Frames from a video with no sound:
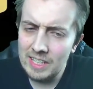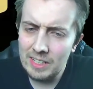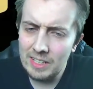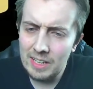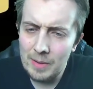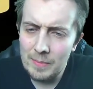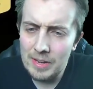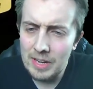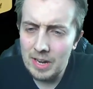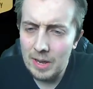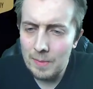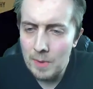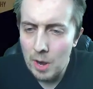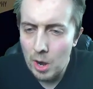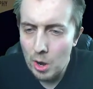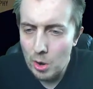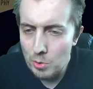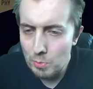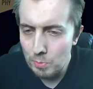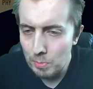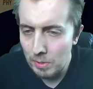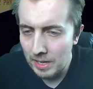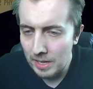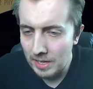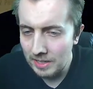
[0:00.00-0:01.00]
I mean, I'm
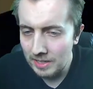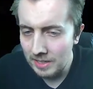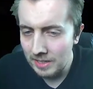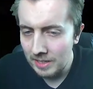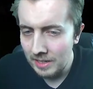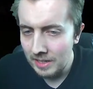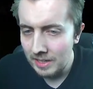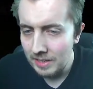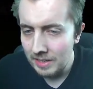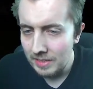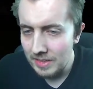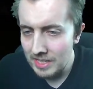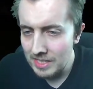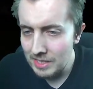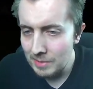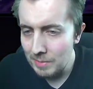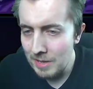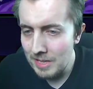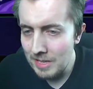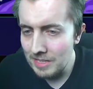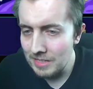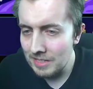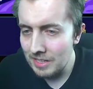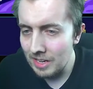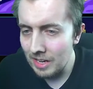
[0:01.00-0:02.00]
hoping this
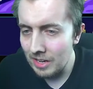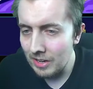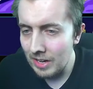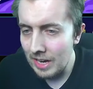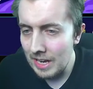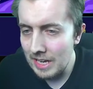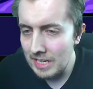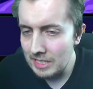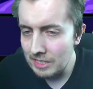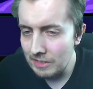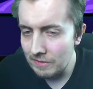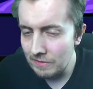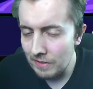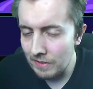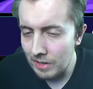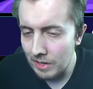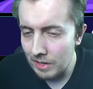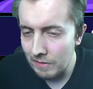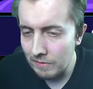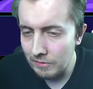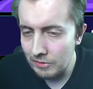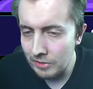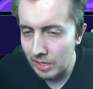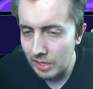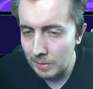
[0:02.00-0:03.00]
means that our
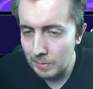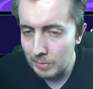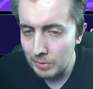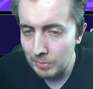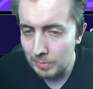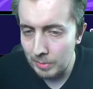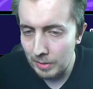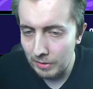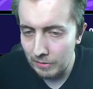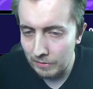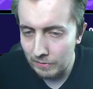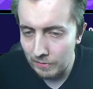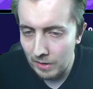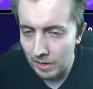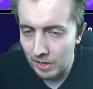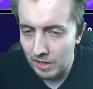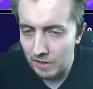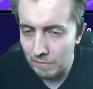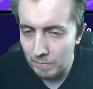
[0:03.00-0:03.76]
85 times by 5